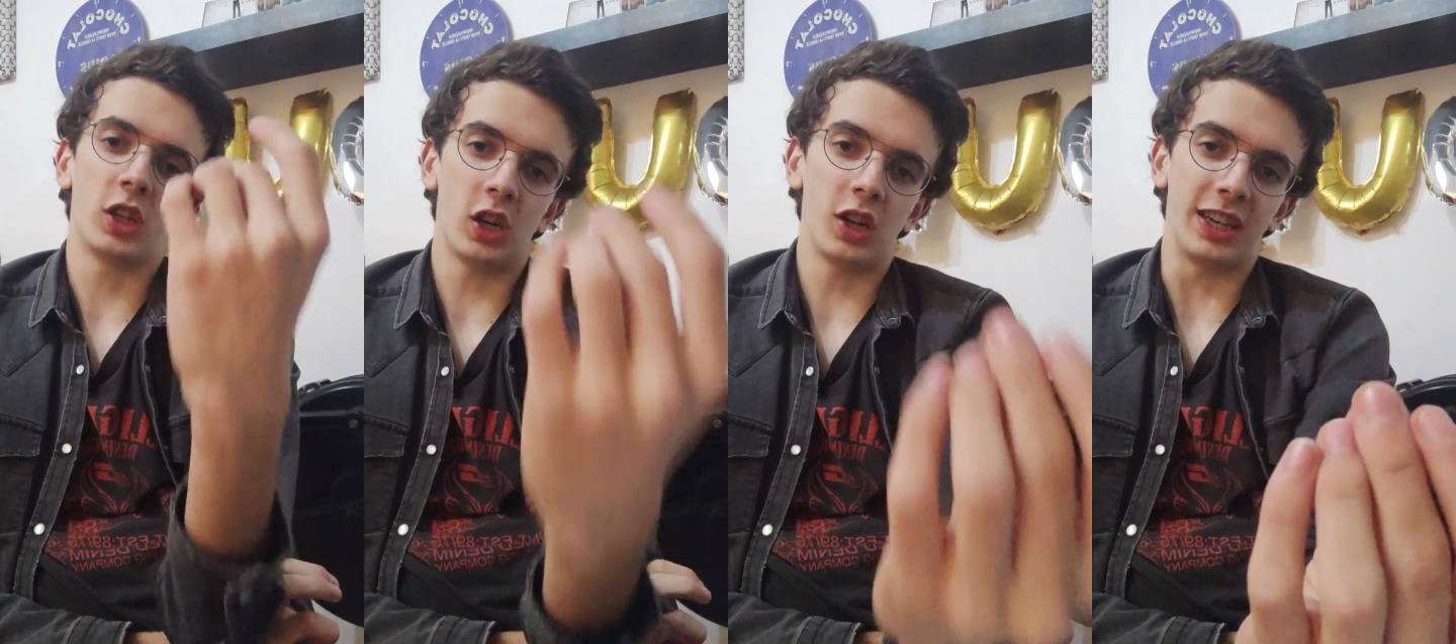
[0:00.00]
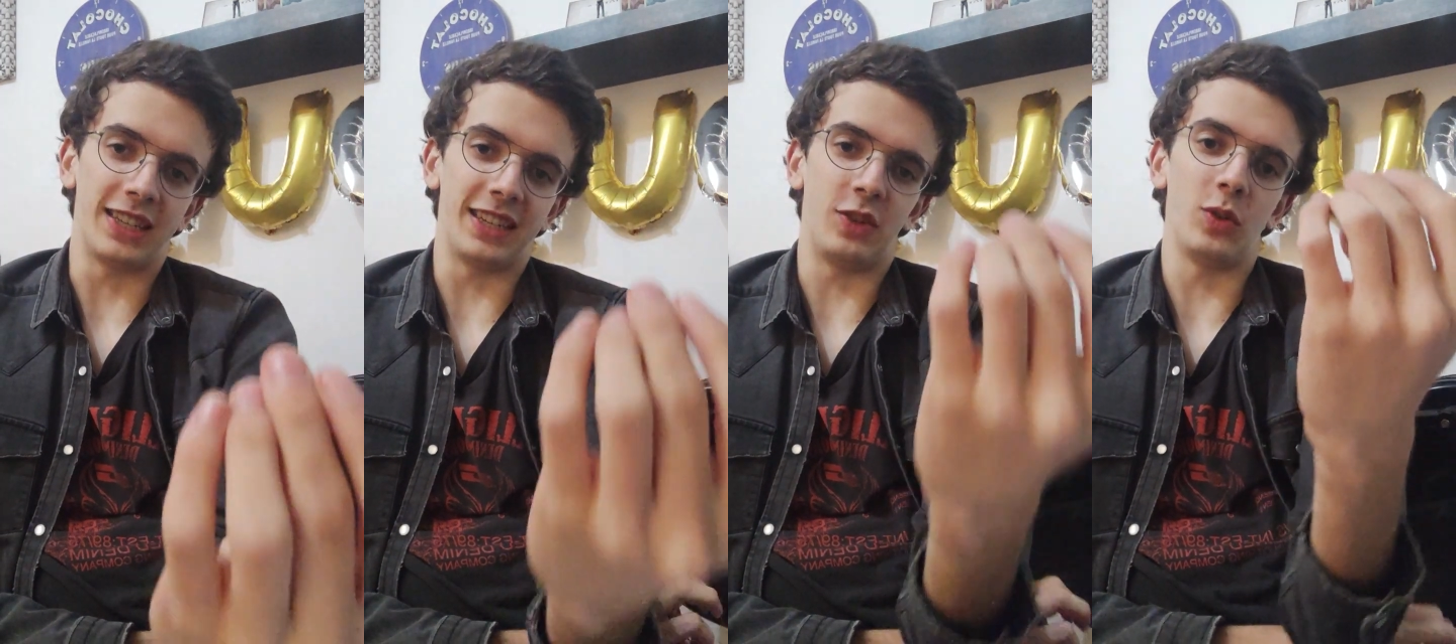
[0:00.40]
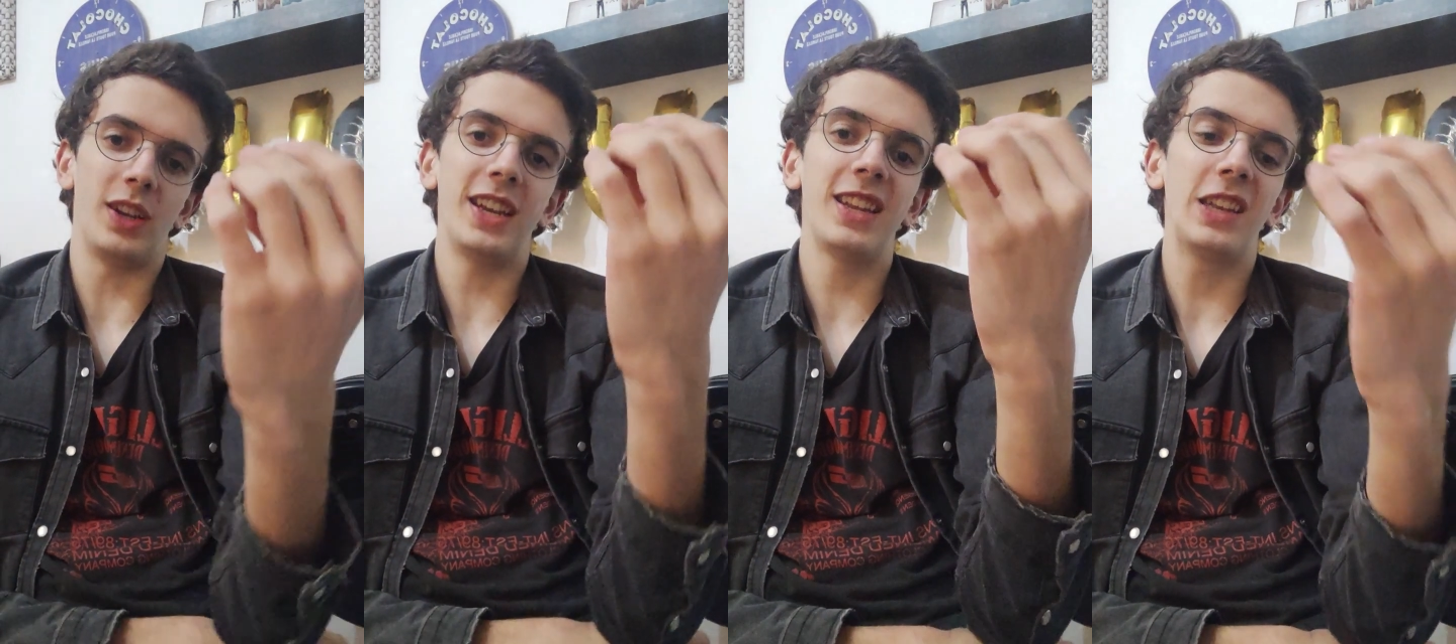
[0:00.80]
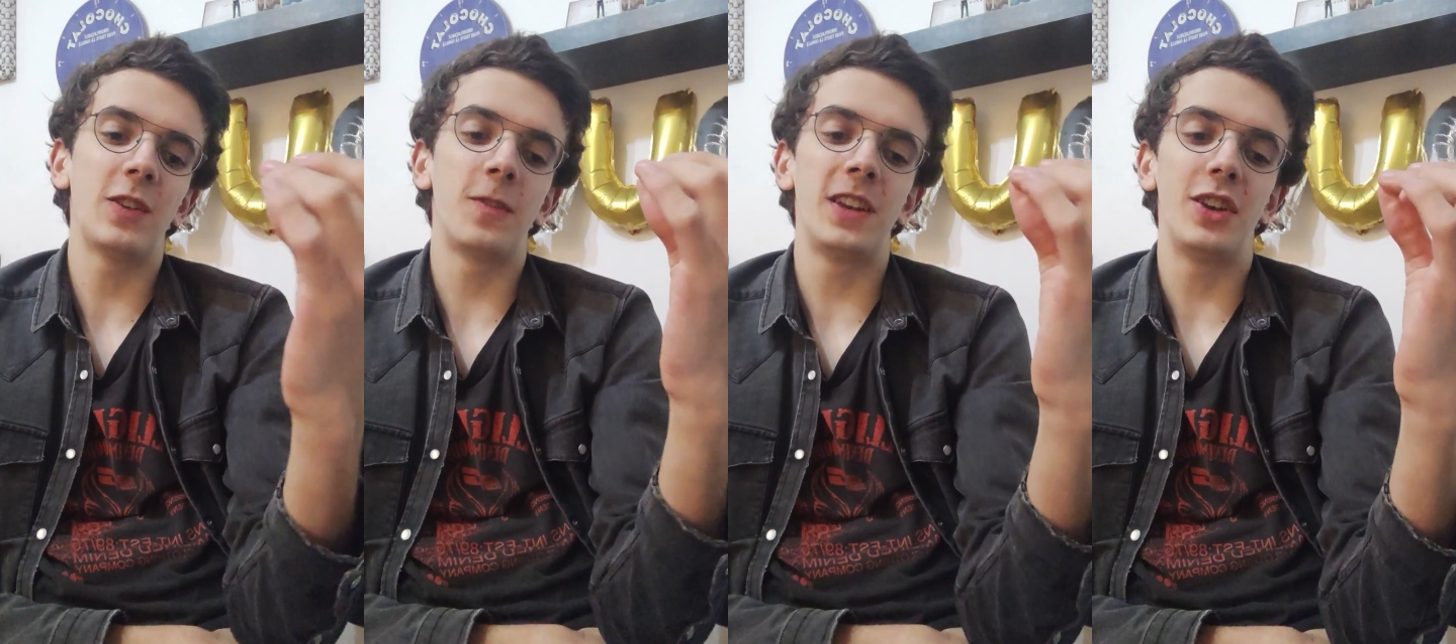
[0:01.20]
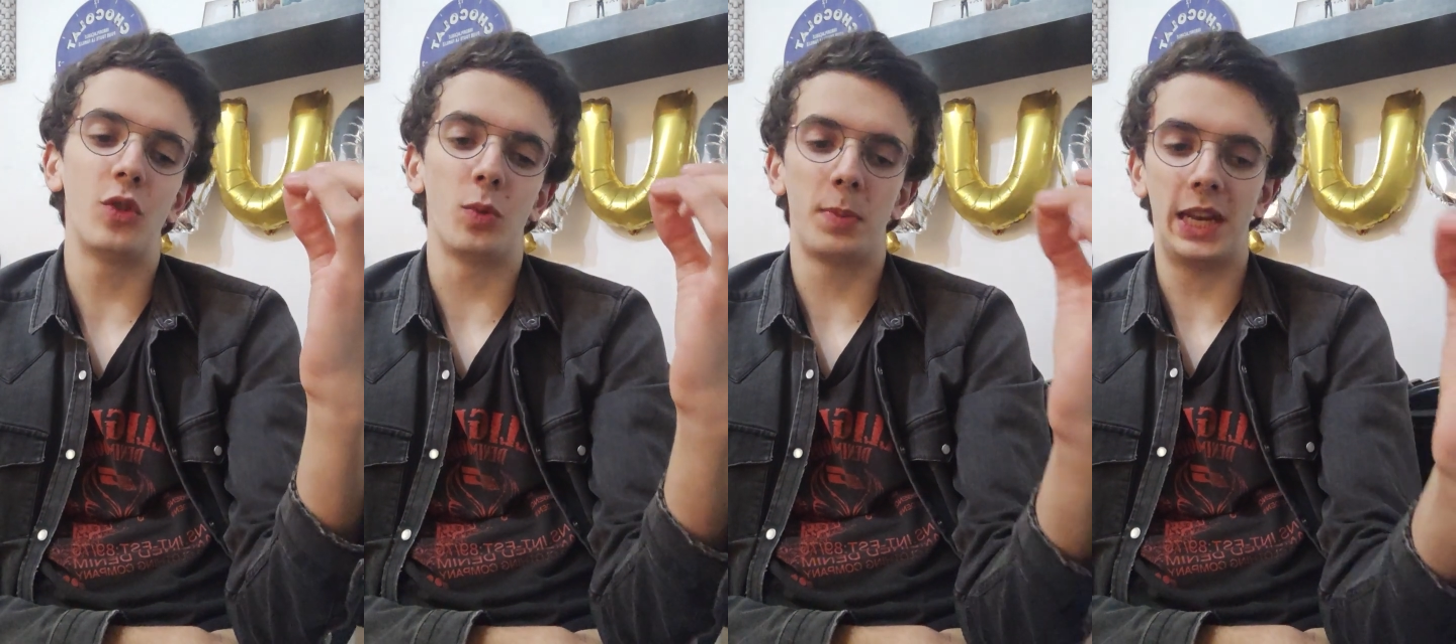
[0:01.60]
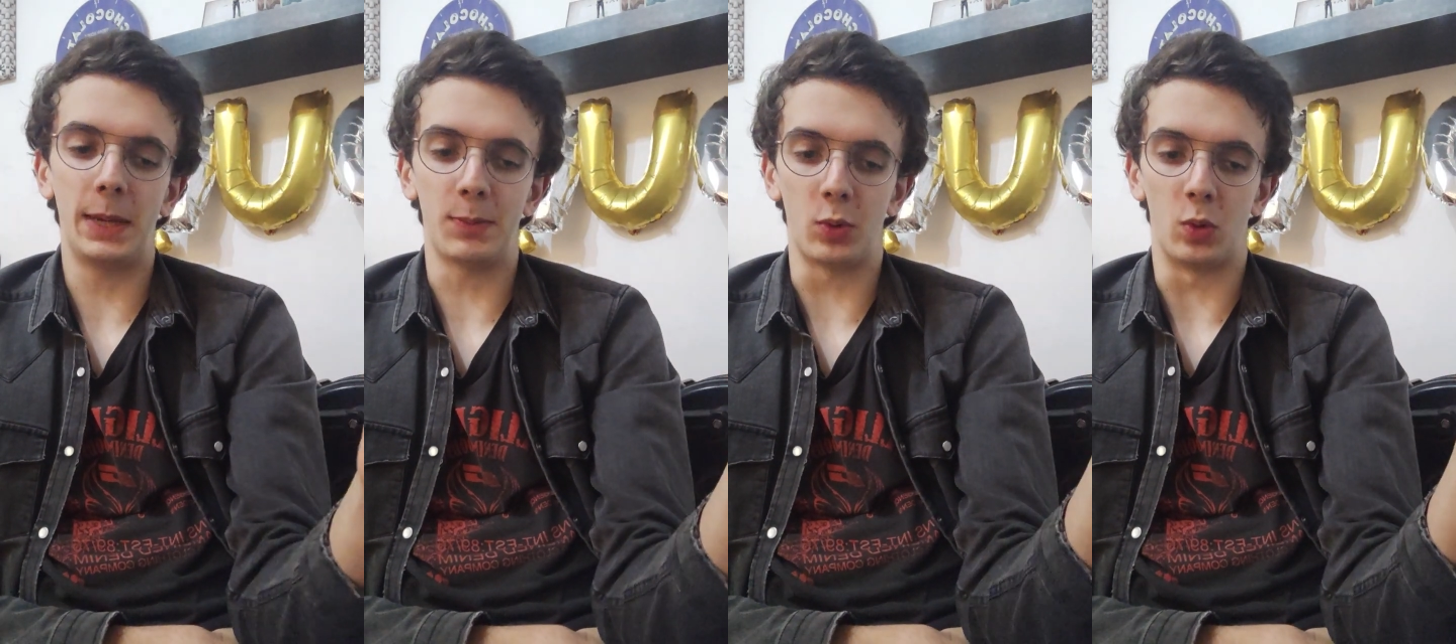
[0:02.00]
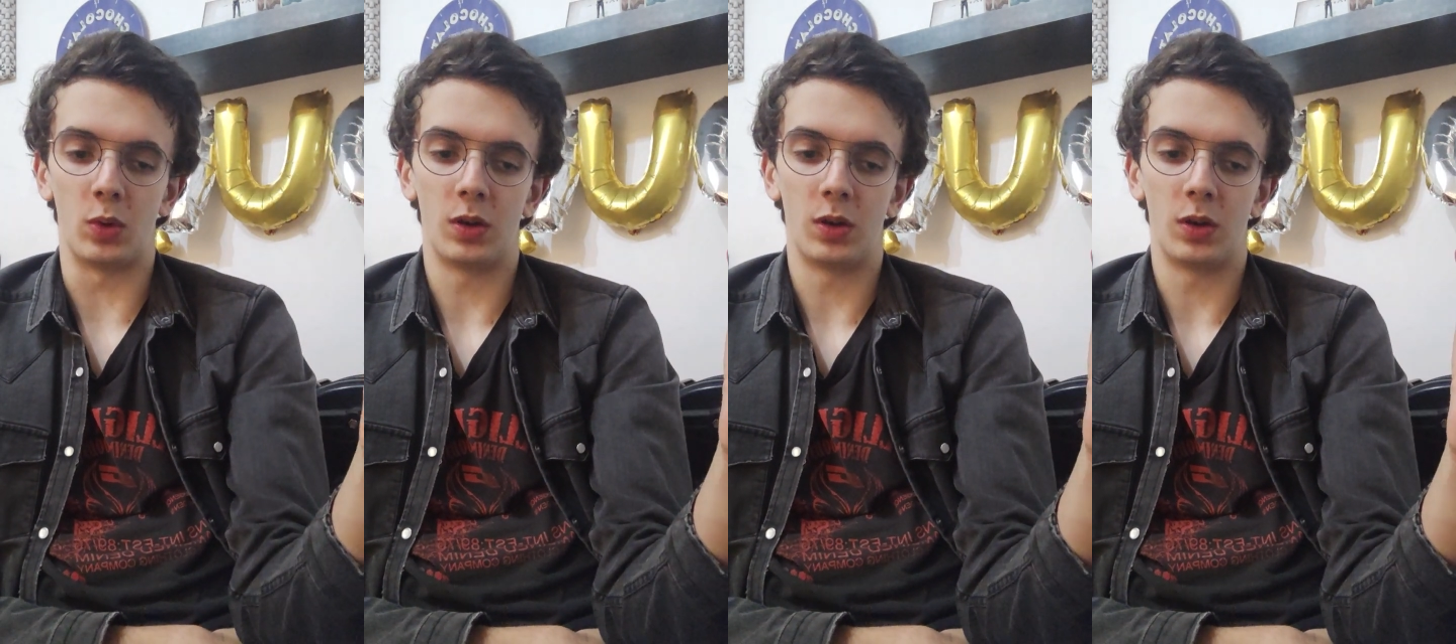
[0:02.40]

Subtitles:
targeted to individual people.